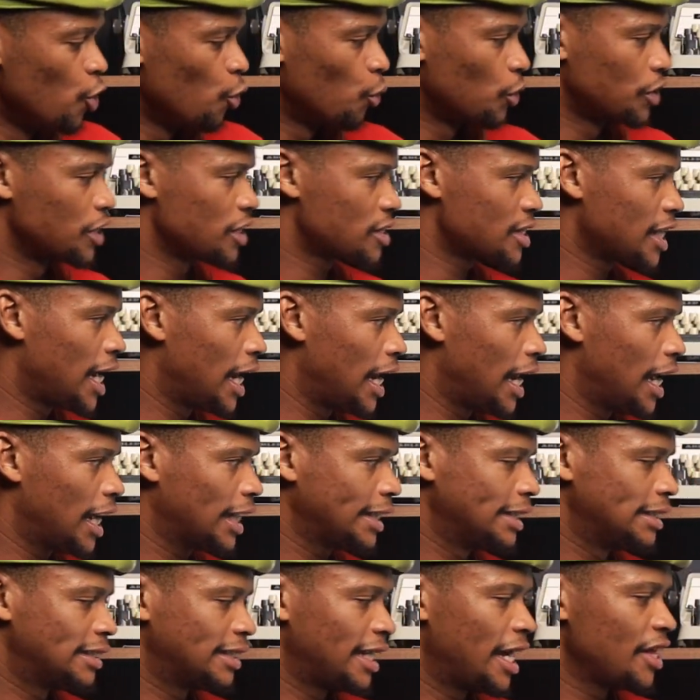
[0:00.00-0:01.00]
With this Al
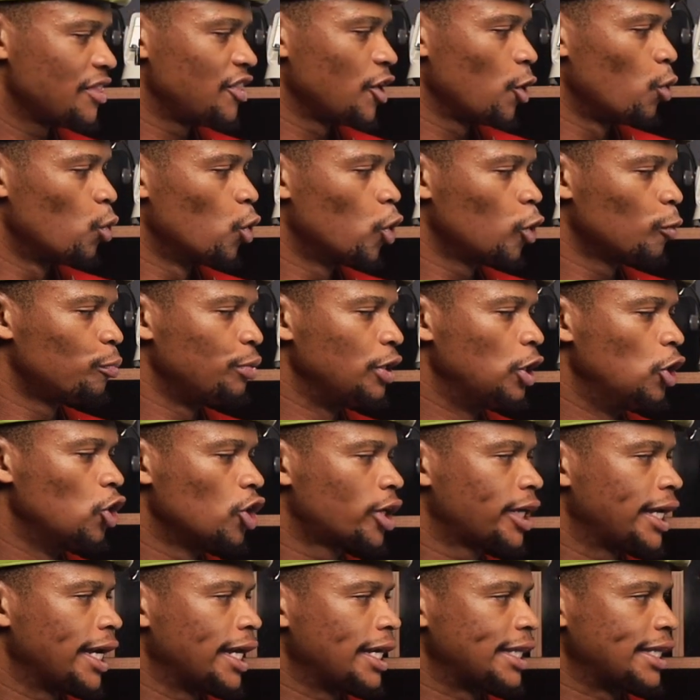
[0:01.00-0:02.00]
Ahly side, they will be
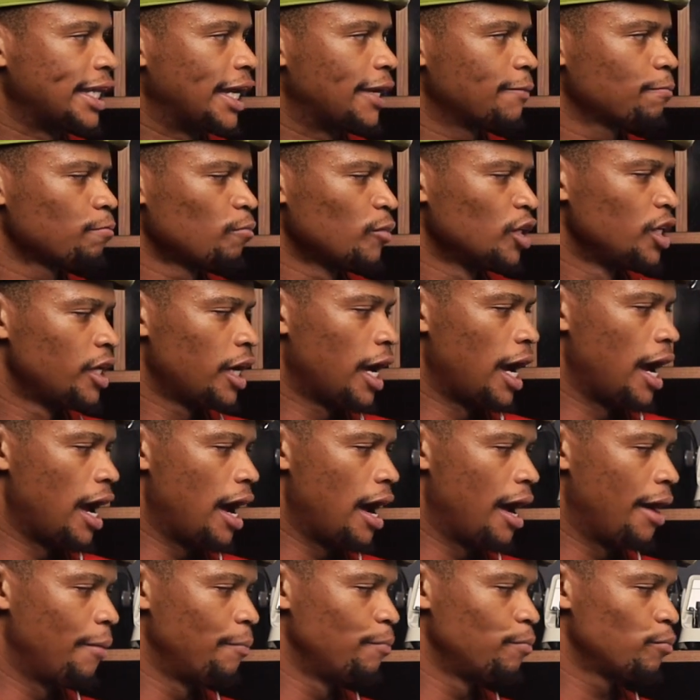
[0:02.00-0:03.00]
looking then
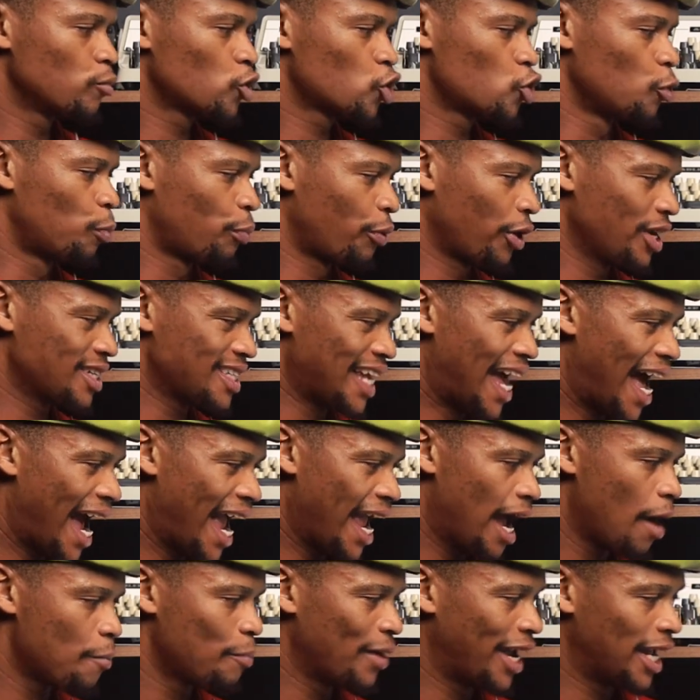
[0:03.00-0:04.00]
to press
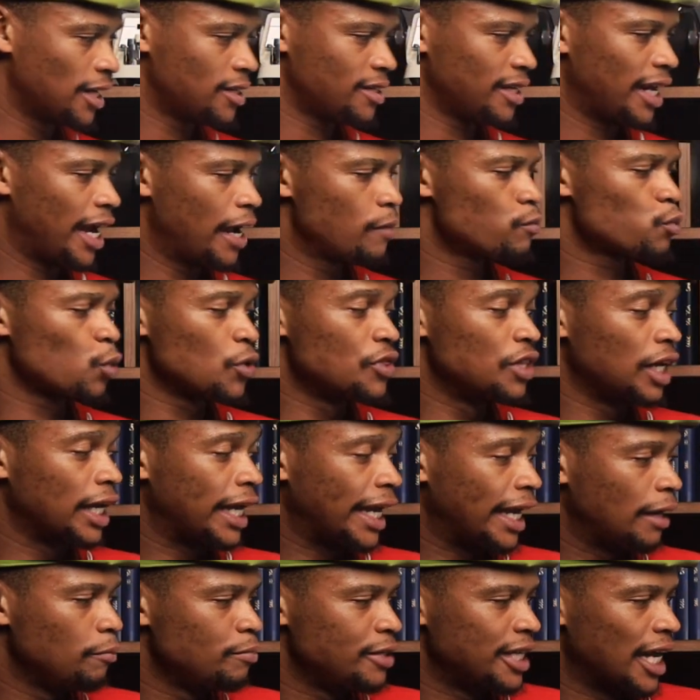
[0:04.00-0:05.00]
high up at times when the
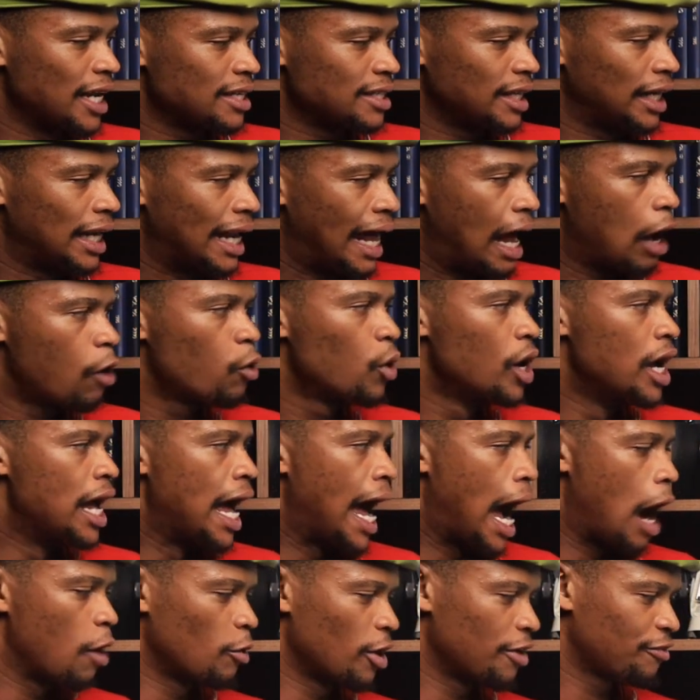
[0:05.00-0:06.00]
game does allow.
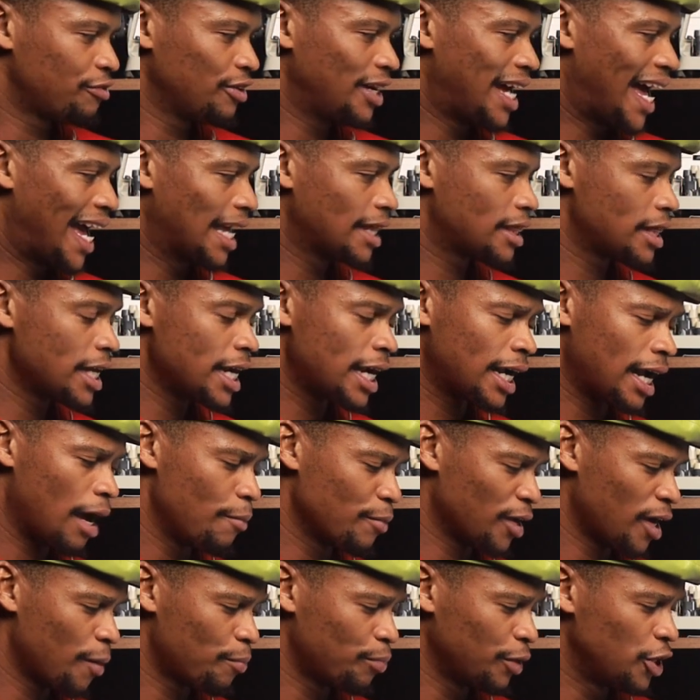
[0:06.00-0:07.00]
However, I think
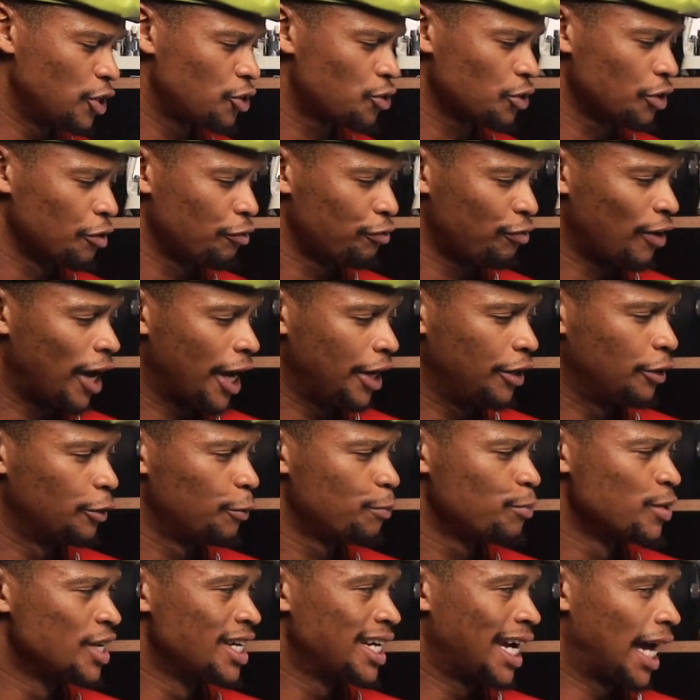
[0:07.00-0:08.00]
coming up into the
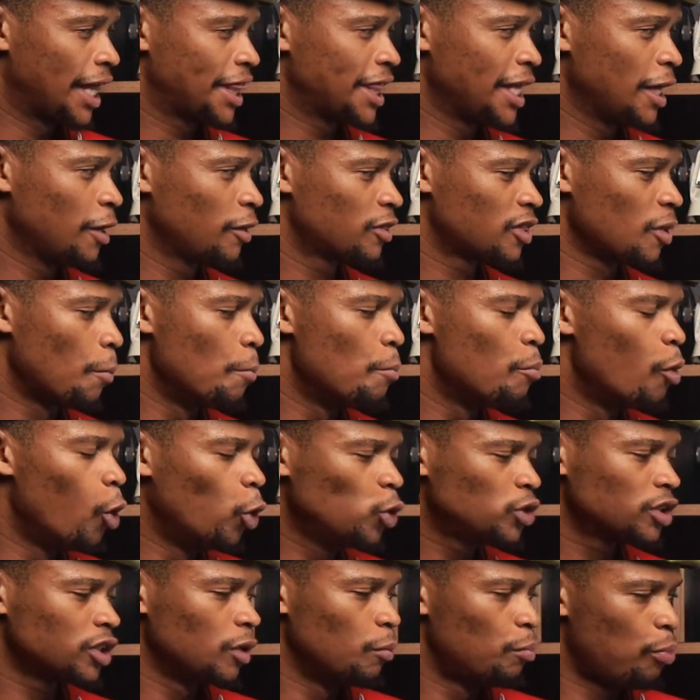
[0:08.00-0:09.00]
final, I think the
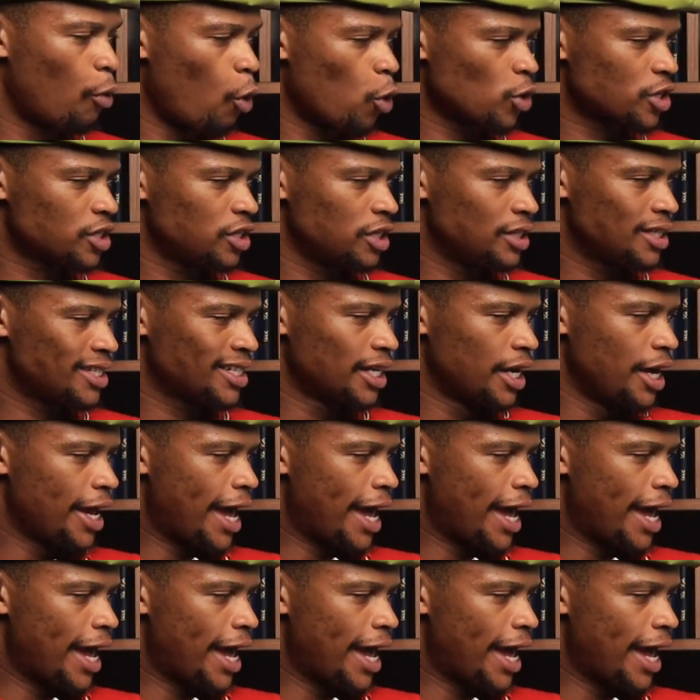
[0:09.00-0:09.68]
most important